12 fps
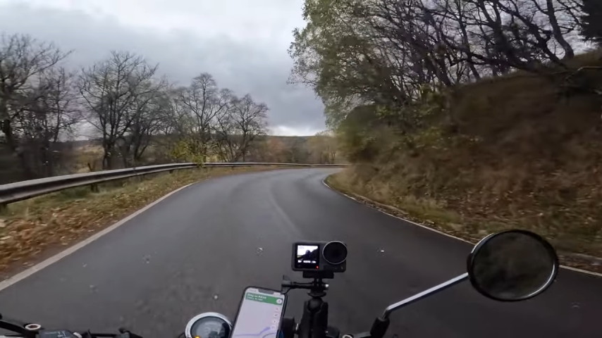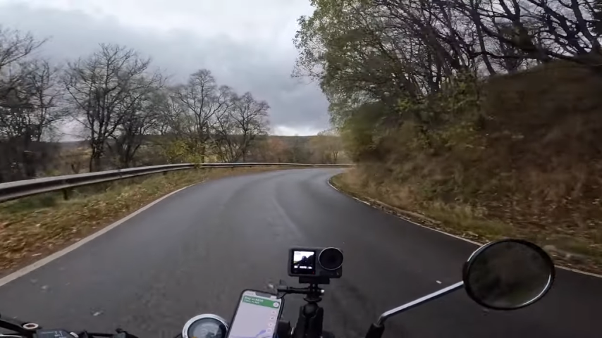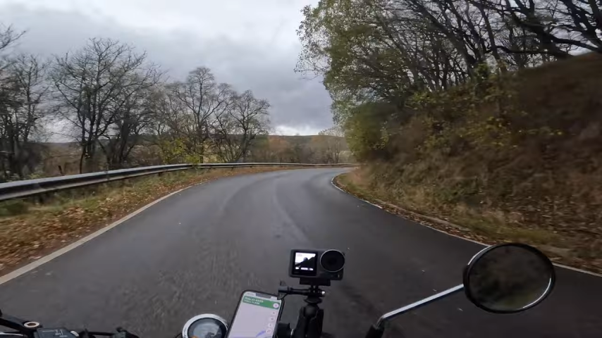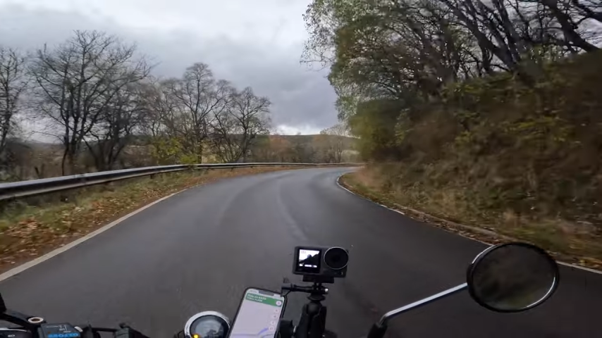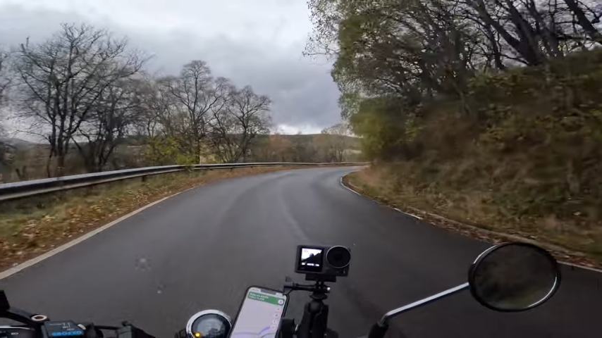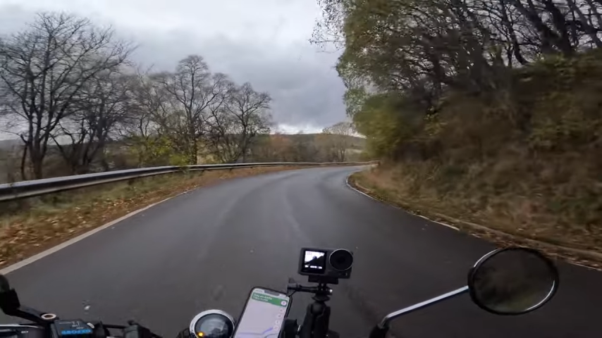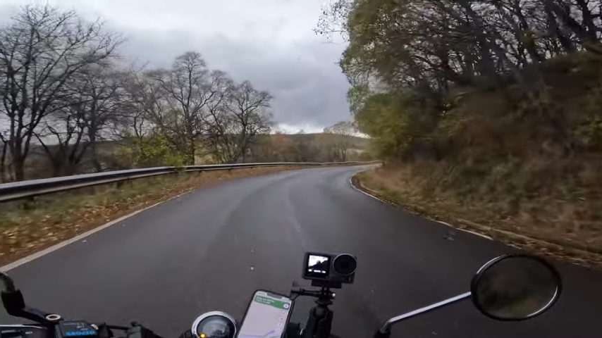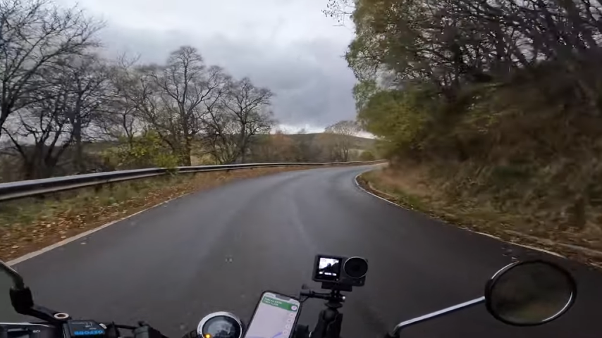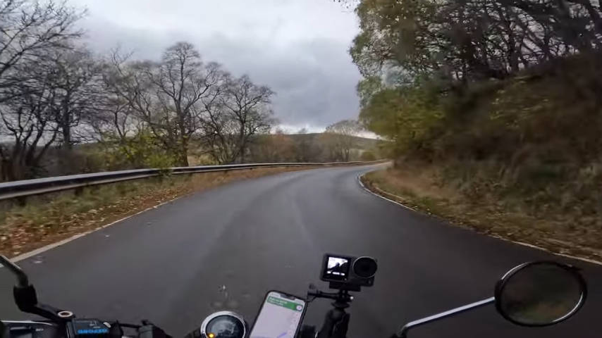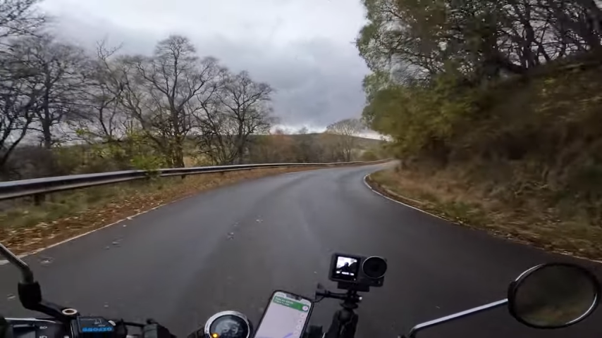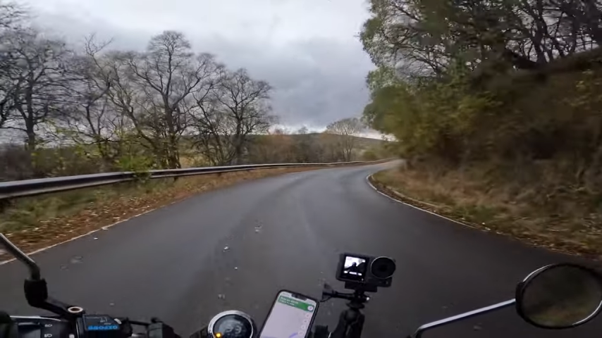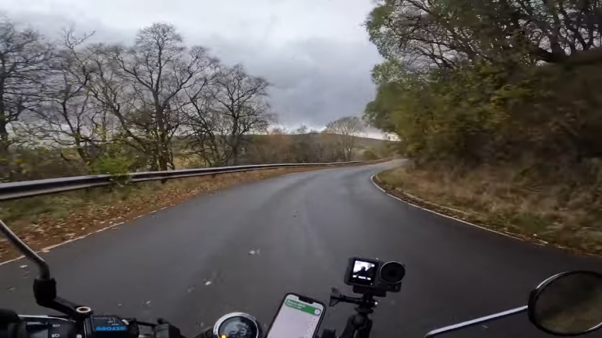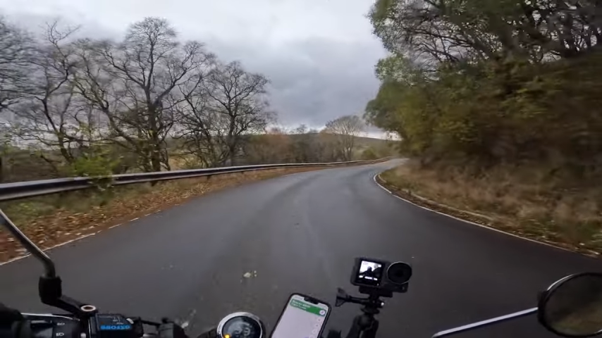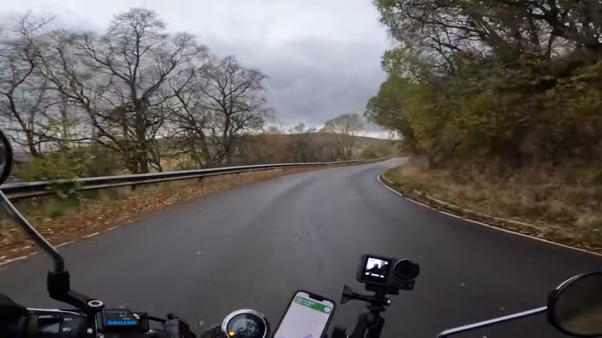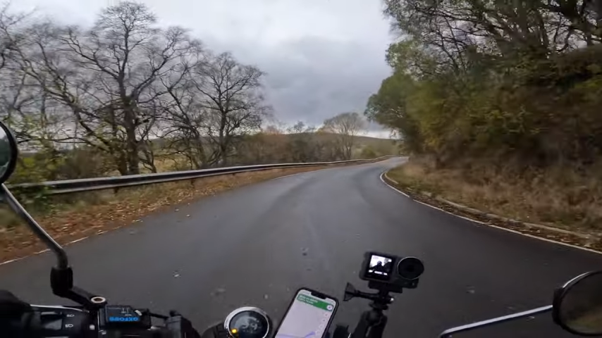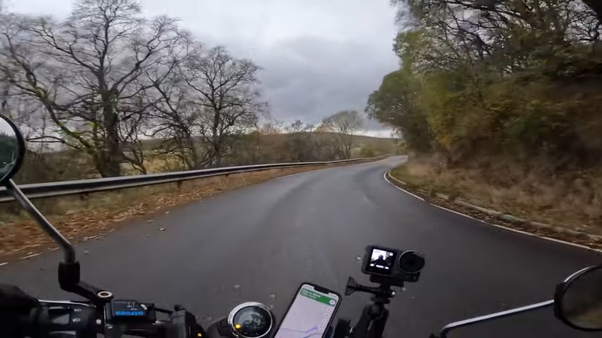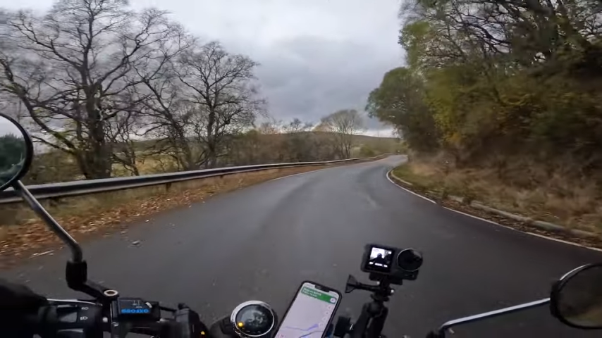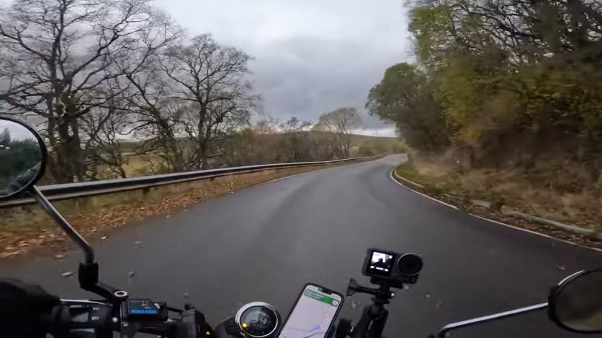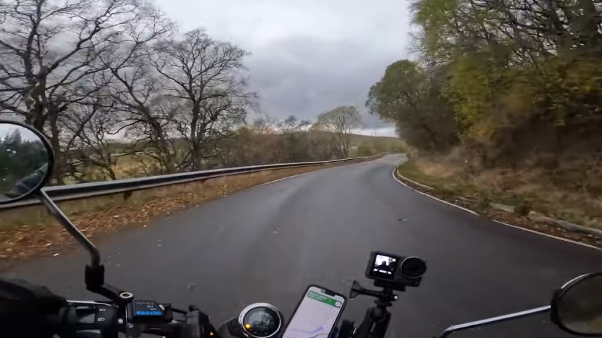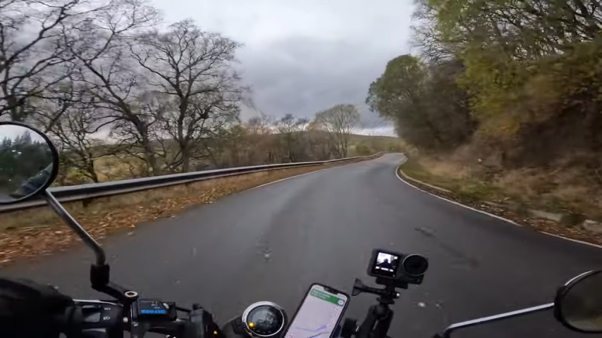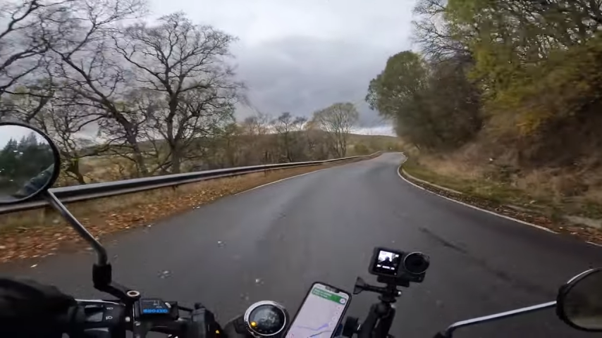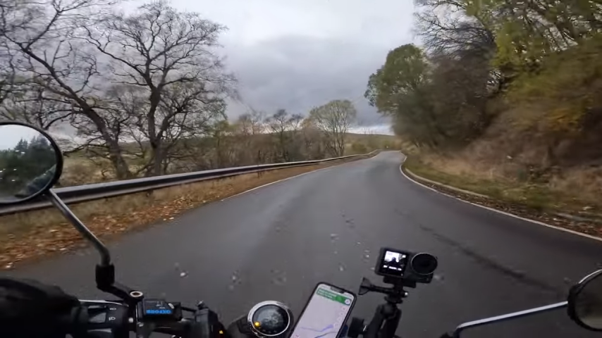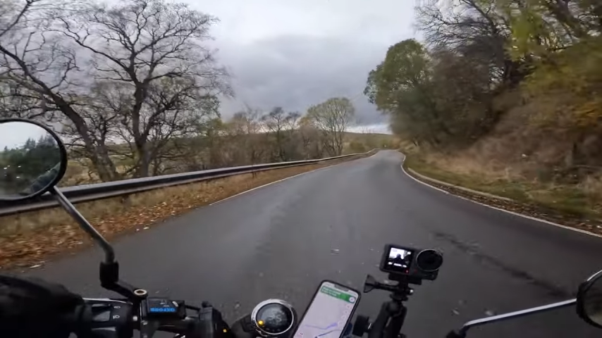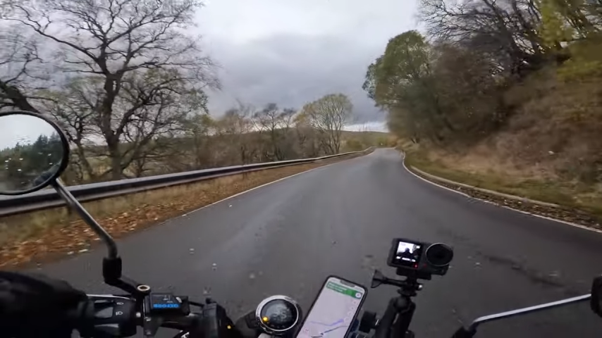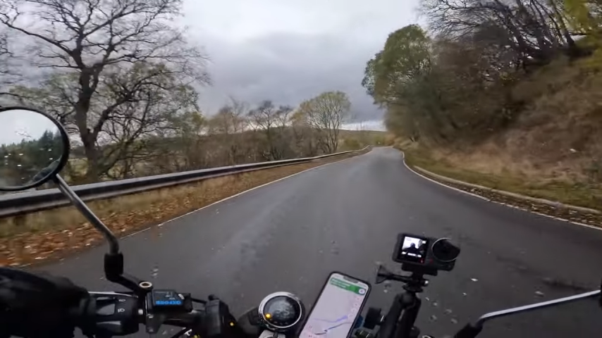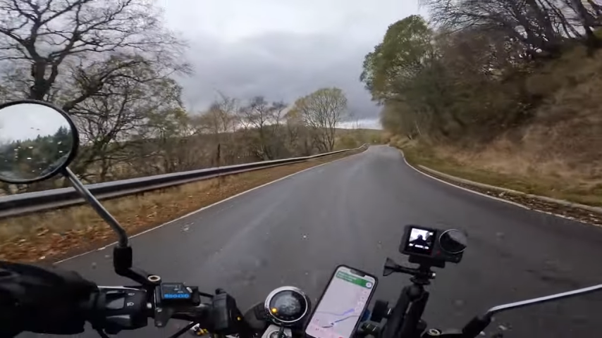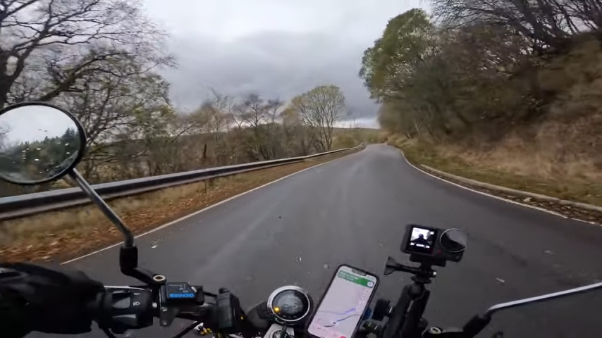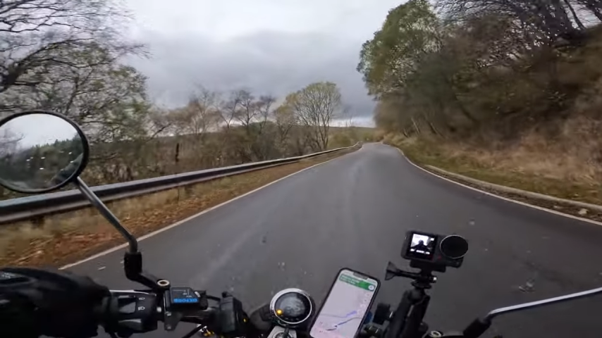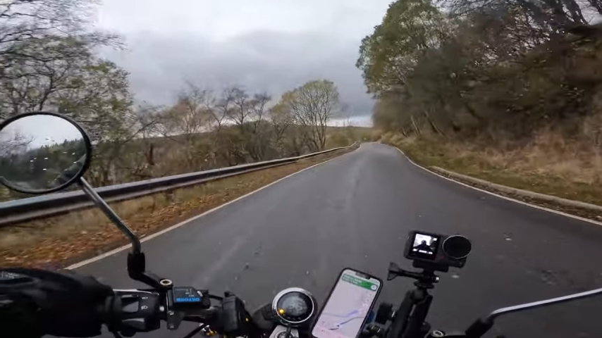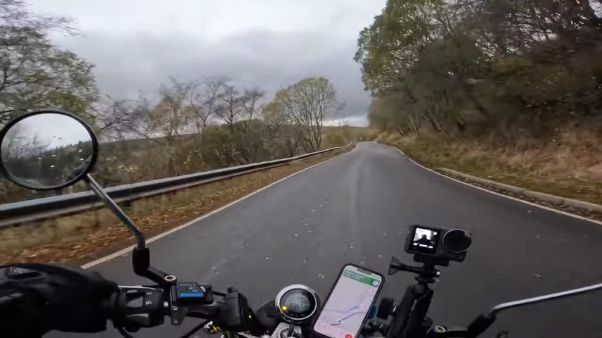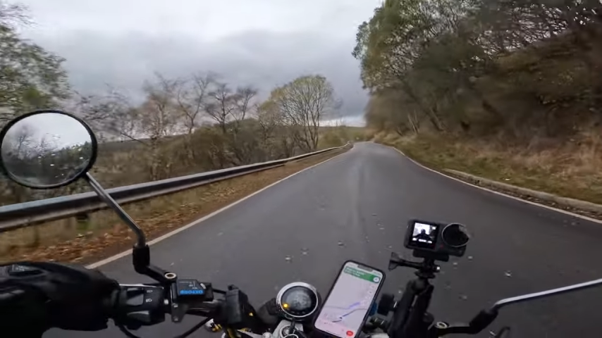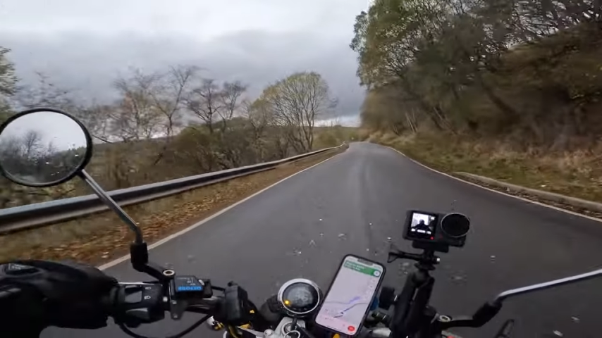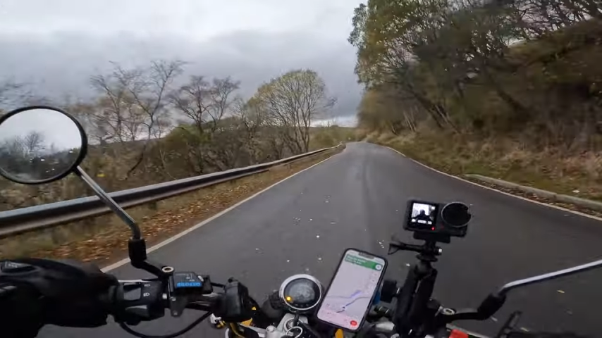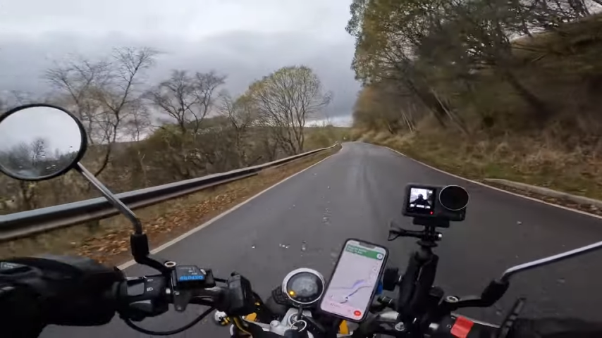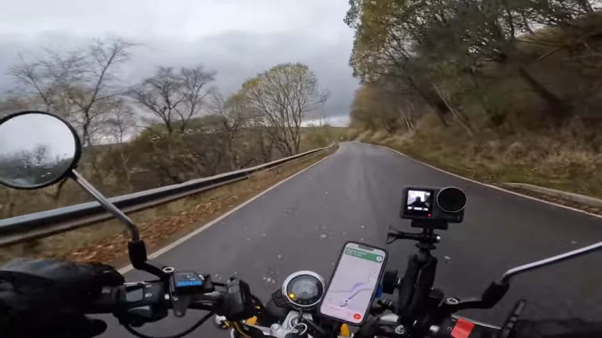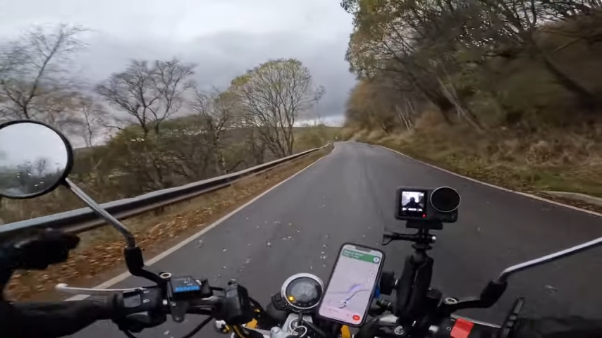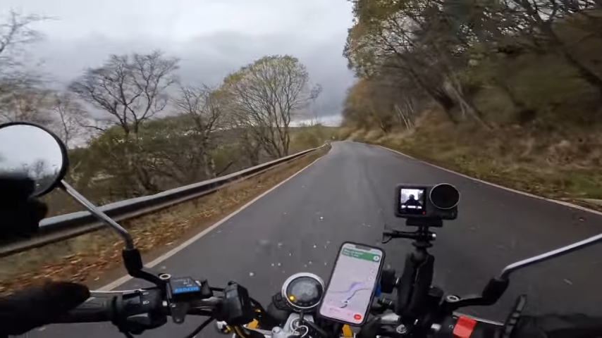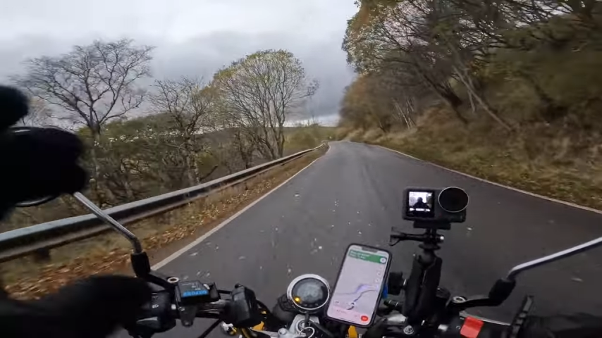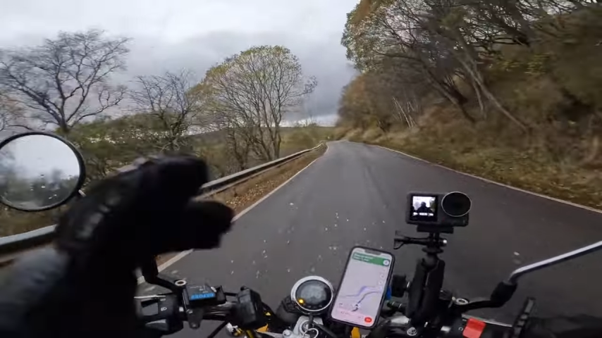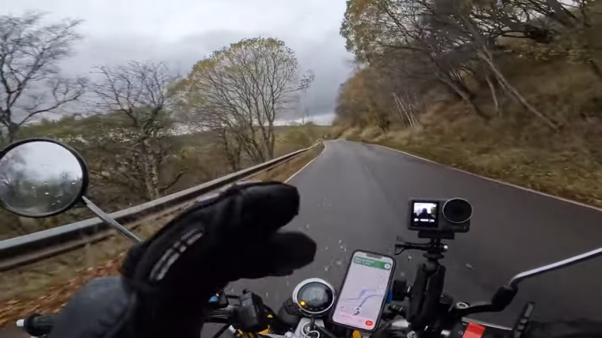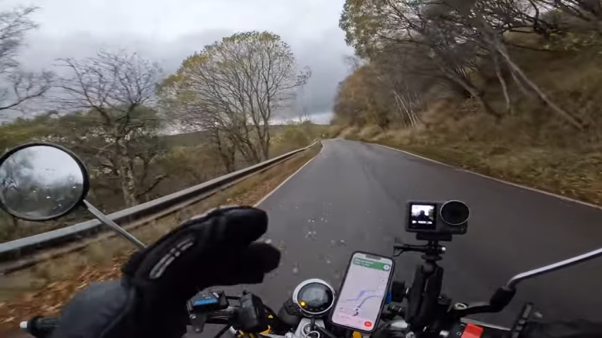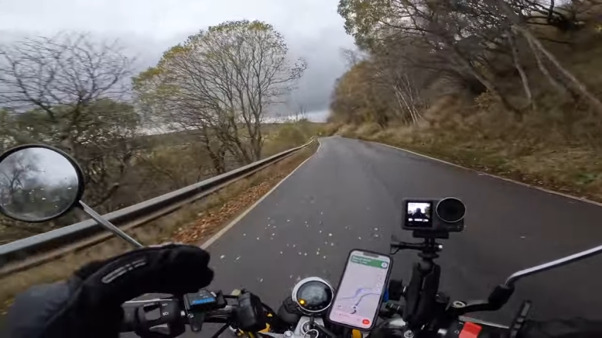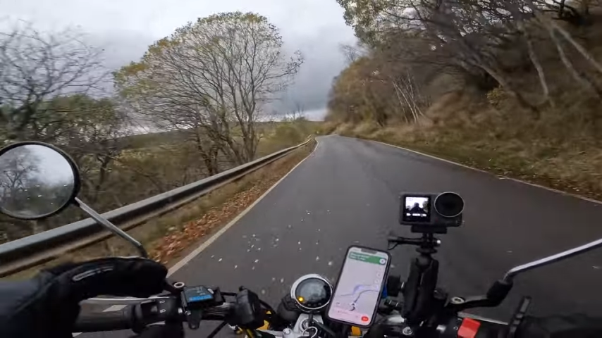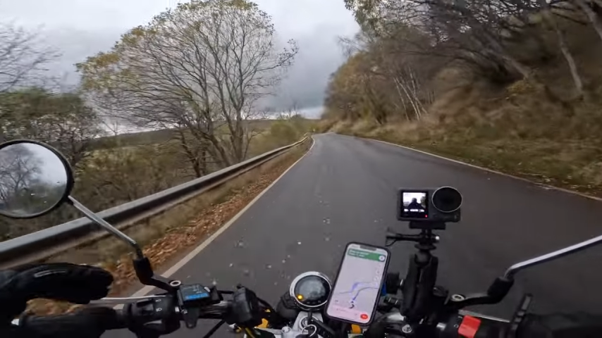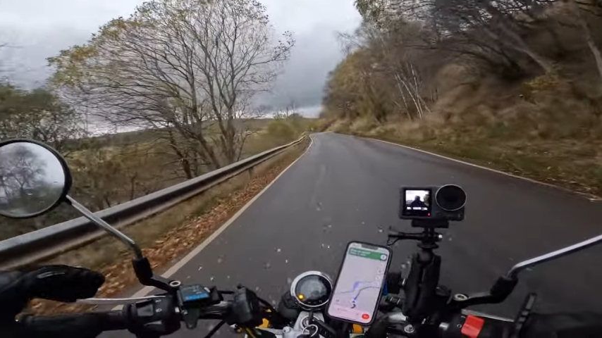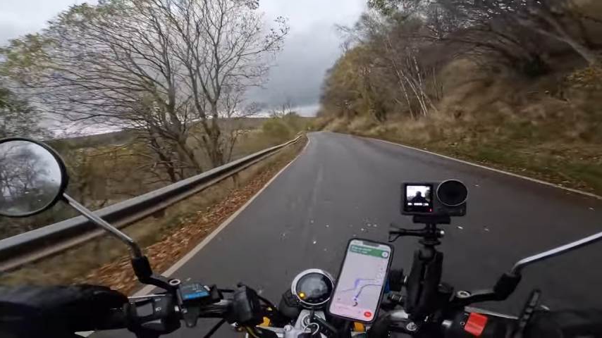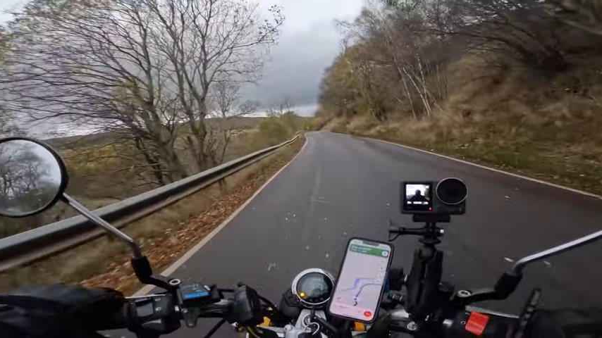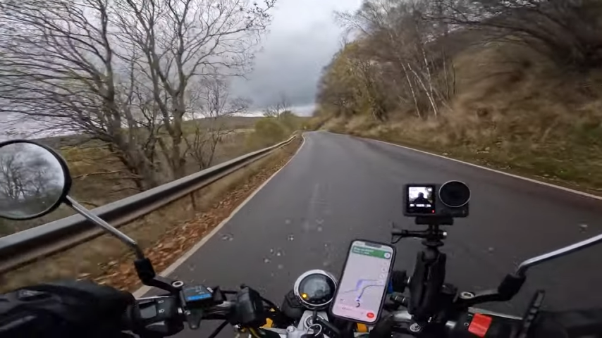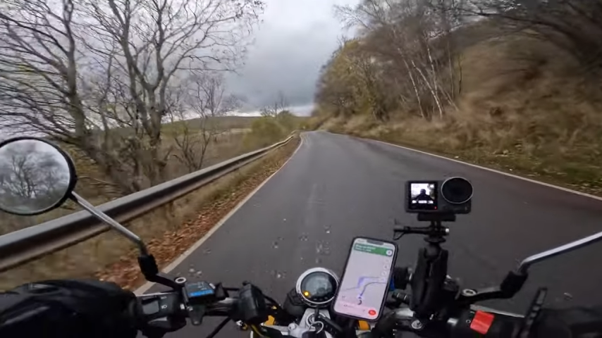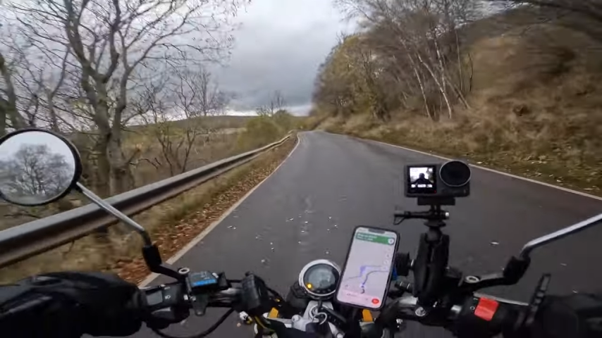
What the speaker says: (no speaker visible)